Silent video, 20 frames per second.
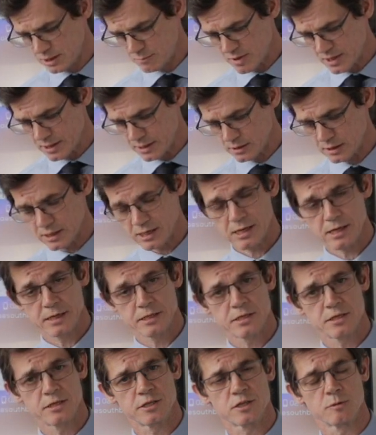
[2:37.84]
email
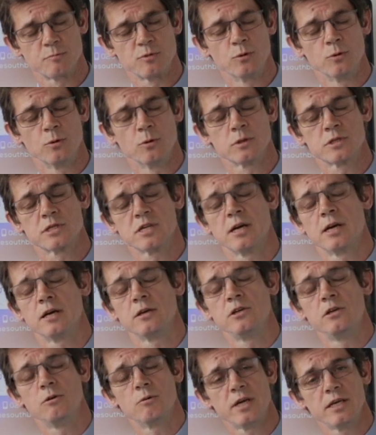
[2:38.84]

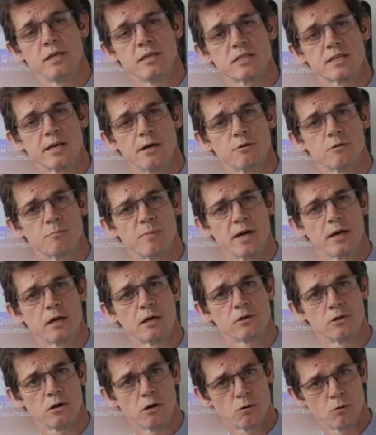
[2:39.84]

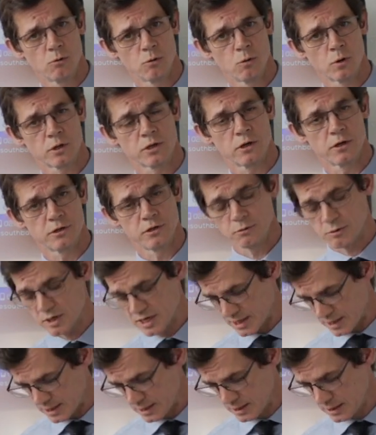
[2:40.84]

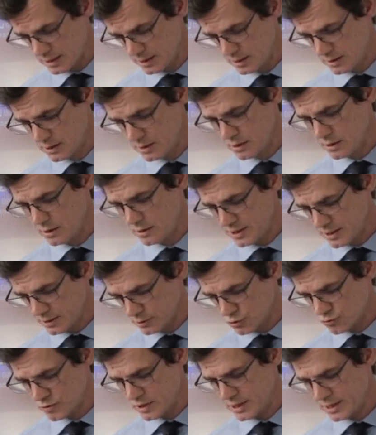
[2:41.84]
itsupport@uaesouthbank.org.uk and they'll
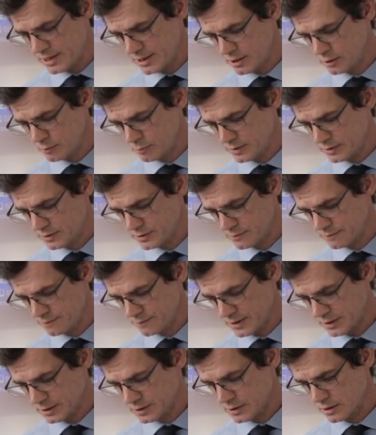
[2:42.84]
try and help to
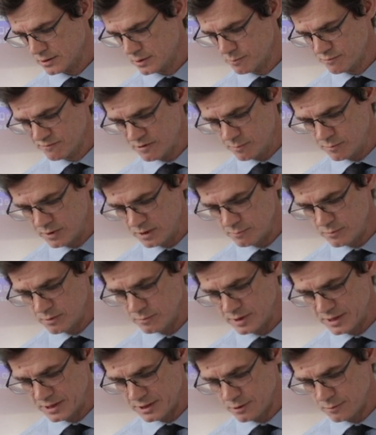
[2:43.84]
fix the problem
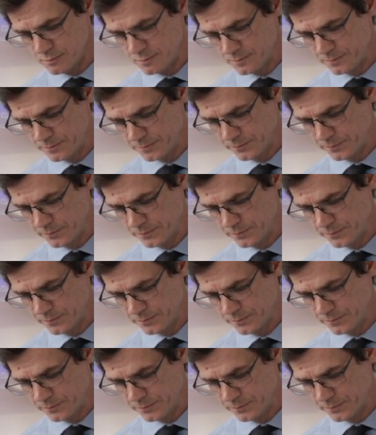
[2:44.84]
with you.